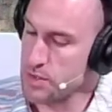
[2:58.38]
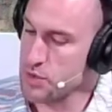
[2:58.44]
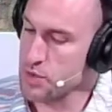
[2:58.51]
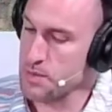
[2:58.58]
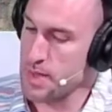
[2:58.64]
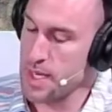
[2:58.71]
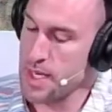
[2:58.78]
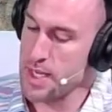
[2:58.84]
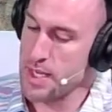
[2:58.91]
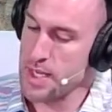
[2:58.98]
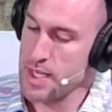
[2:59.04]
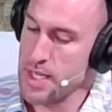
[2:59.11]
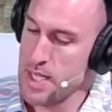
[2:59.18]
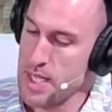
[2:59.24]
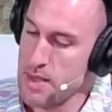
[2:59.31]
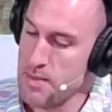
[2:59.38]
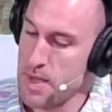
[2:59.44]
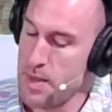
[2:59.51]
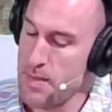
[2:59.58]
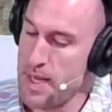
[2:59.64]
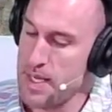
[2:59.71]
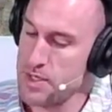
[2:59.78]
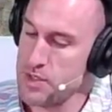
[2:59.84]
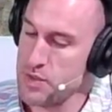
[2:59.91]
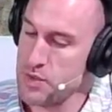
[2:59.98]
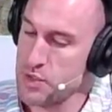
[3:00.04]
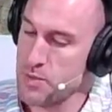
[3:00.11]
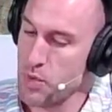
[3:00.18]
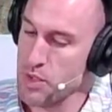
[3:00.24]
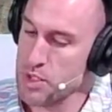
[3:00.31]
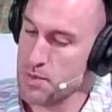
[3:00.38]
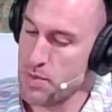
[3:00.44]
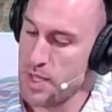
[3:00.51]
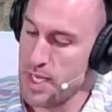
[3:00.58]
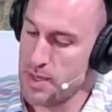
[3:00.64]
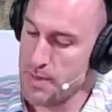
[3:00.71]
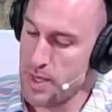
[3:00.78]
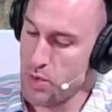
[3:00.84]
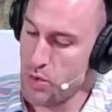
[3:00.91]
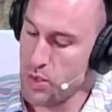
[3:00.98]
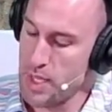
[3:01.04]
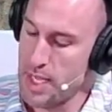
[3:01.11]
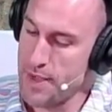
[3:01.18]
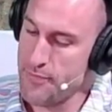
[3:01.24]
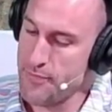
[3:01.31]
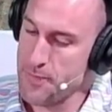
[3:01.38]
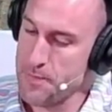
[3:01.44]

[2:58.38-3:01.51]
were my main two sports playing my whole life.